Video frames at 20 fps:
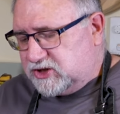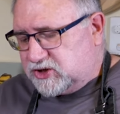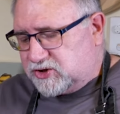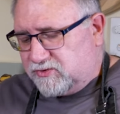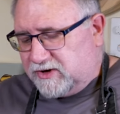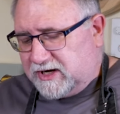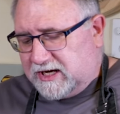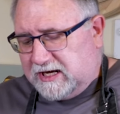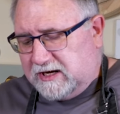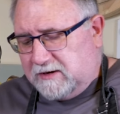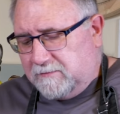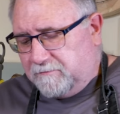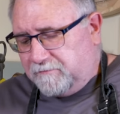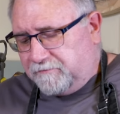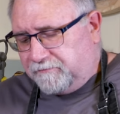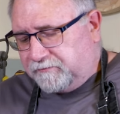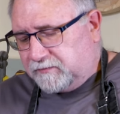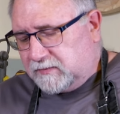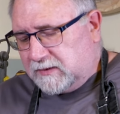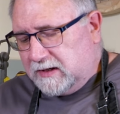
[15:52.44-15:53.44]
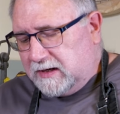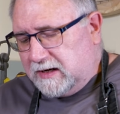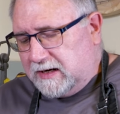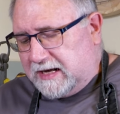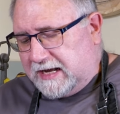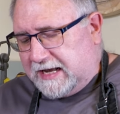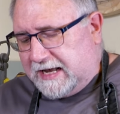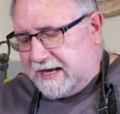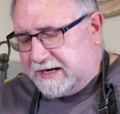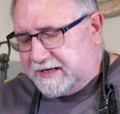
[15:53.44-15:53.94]
stringy
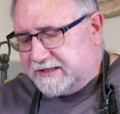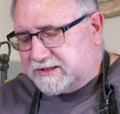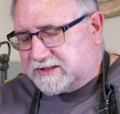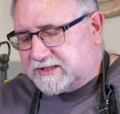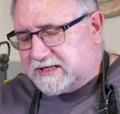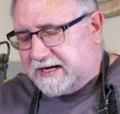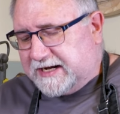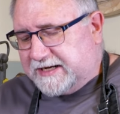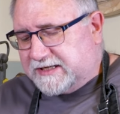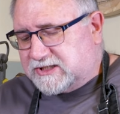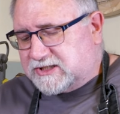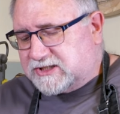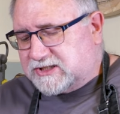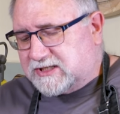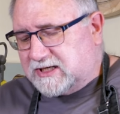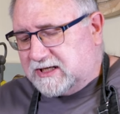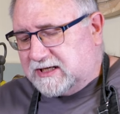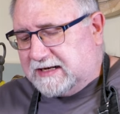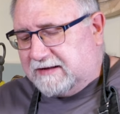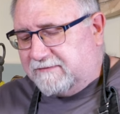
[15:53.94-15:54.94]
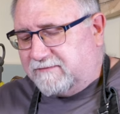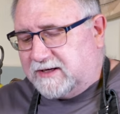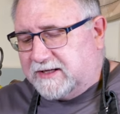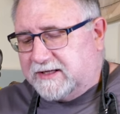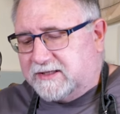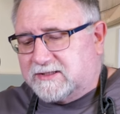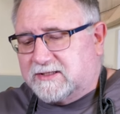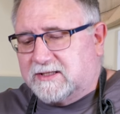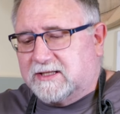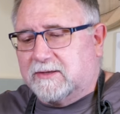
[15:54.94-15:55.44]
and it tastes
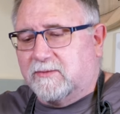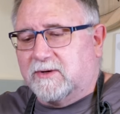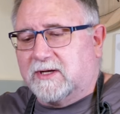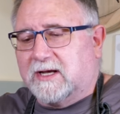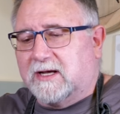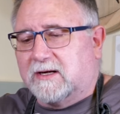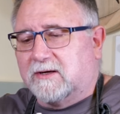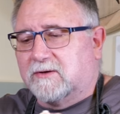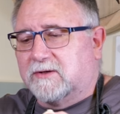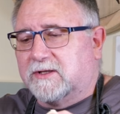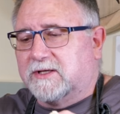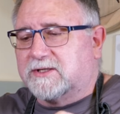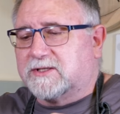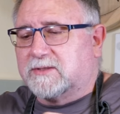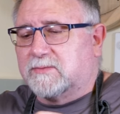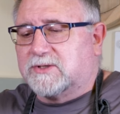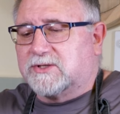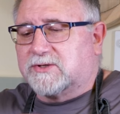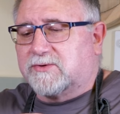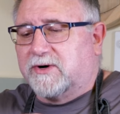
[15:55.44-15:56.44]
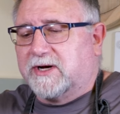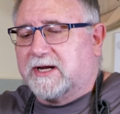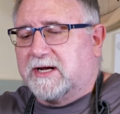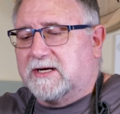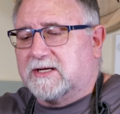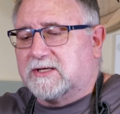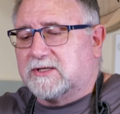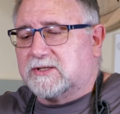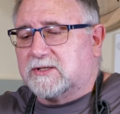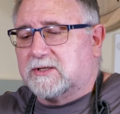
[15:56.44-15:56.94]
lovely. So there we go, look, there's some
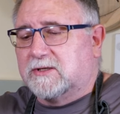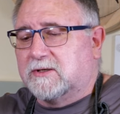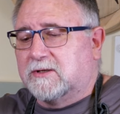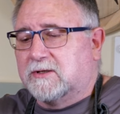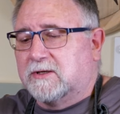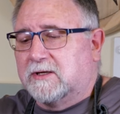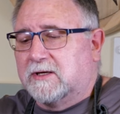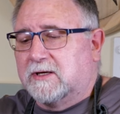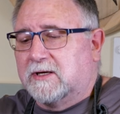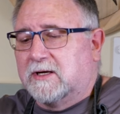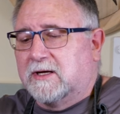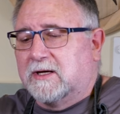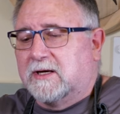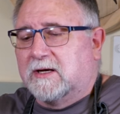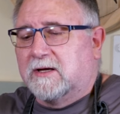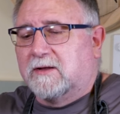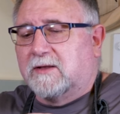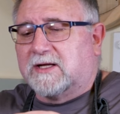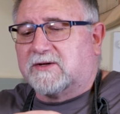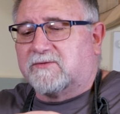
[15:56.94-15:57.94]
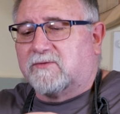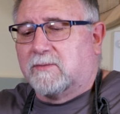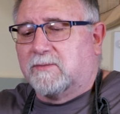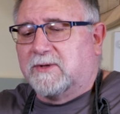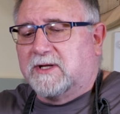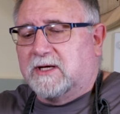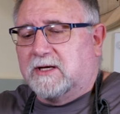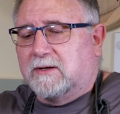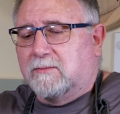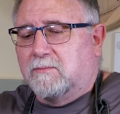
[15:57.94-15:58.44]
stringiness. That's
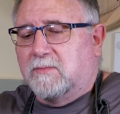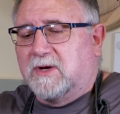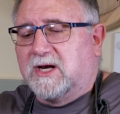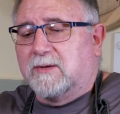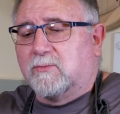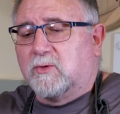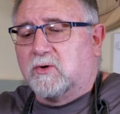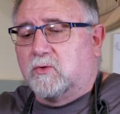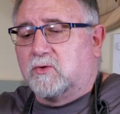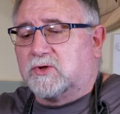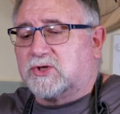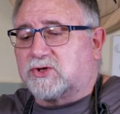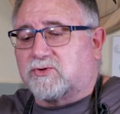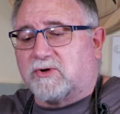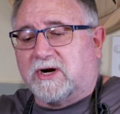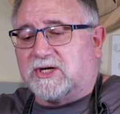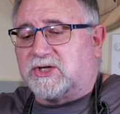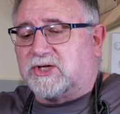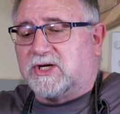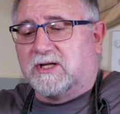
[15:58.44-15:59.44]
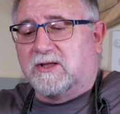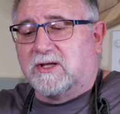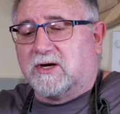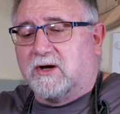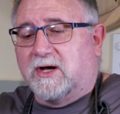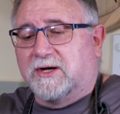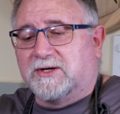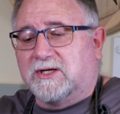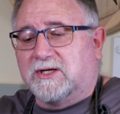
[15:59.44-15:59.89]
from the minimal stretching that I